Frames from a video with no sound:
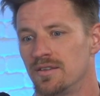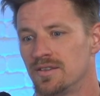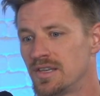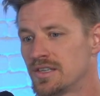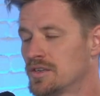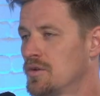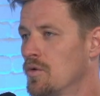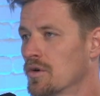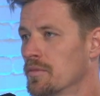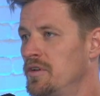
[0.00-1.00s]
To
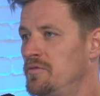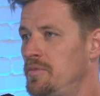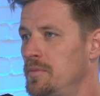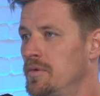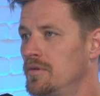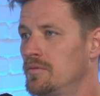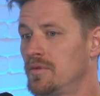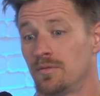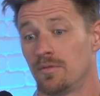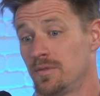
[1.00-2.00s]
6.25 move people.
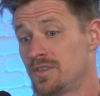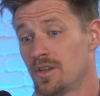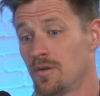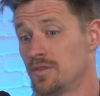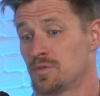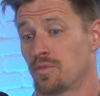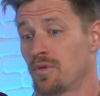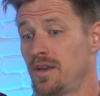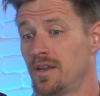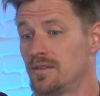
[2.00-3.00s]
When we saw in the
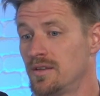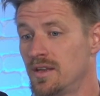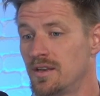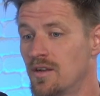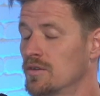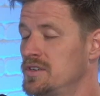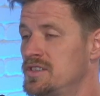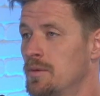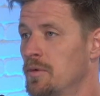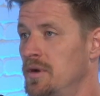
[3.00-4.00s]
spring and early
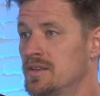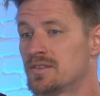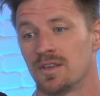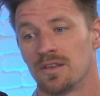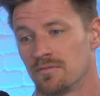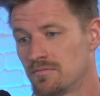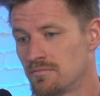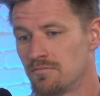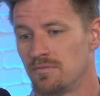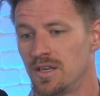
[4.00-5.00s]
summer months that,
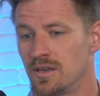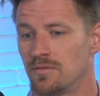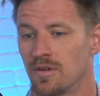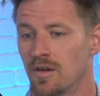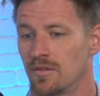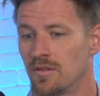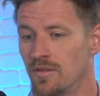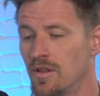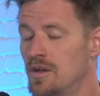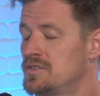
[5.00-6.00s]

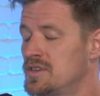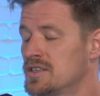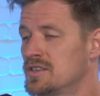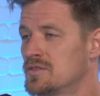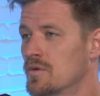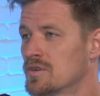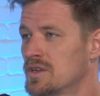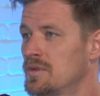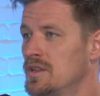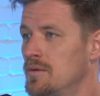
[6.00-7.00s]
the low 6s were
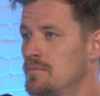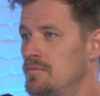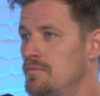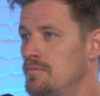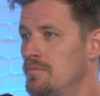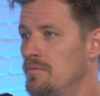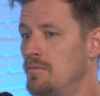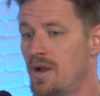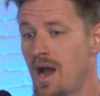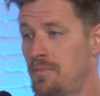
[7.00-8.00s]
something that
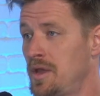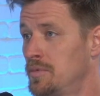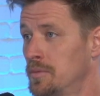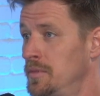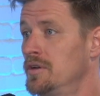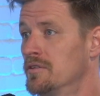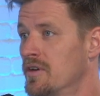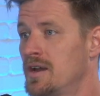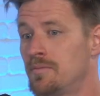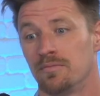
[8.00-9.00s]
got people to move,
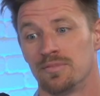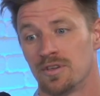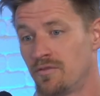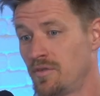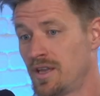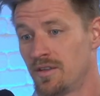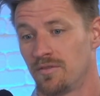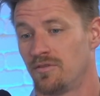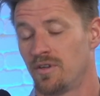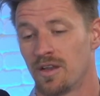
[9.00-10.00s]
right? So
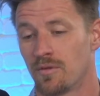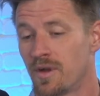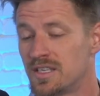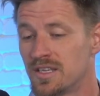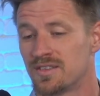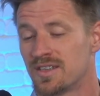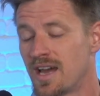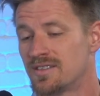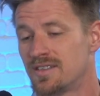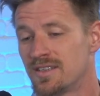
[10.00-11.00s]
if we get rates
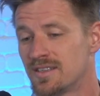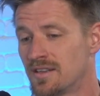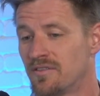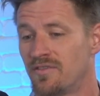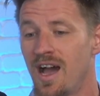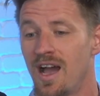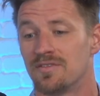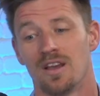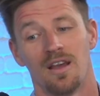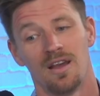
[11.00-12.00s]
inside of 6 into the
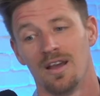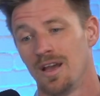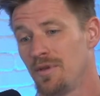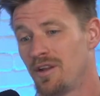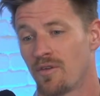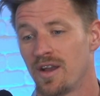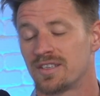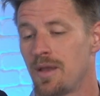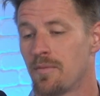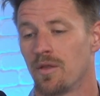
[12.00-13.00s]
5s, I mean, if
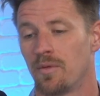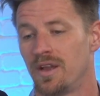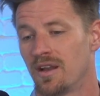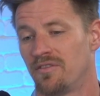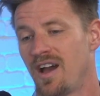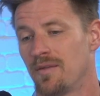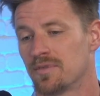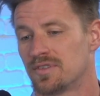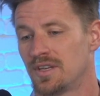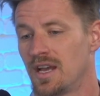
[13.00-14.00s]
rates came all the way down to
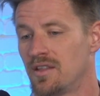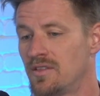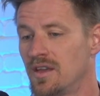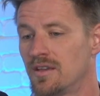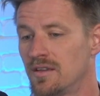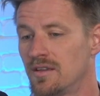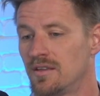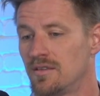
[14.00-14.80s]
5%, I think